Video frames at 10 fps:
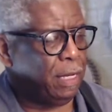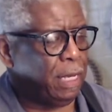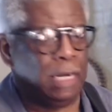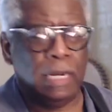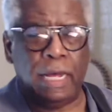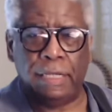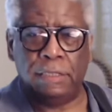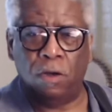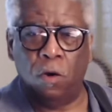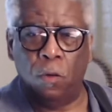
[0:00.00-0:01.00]

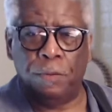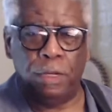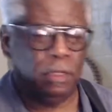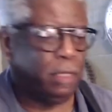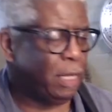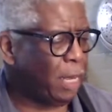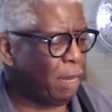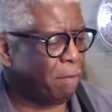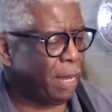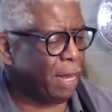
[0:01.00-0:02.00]
index open
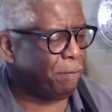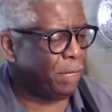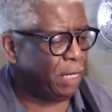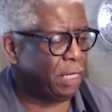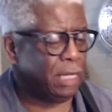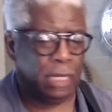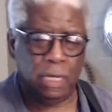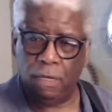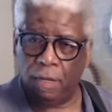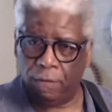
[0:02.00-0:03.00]
and my pinky
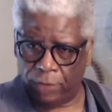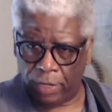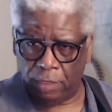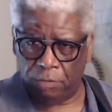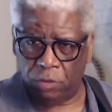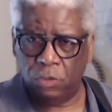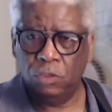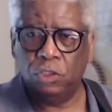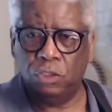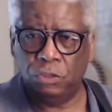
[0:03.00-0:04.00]
available
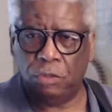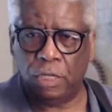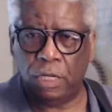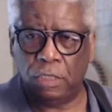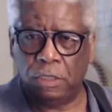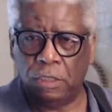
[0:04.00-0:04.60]
to do this.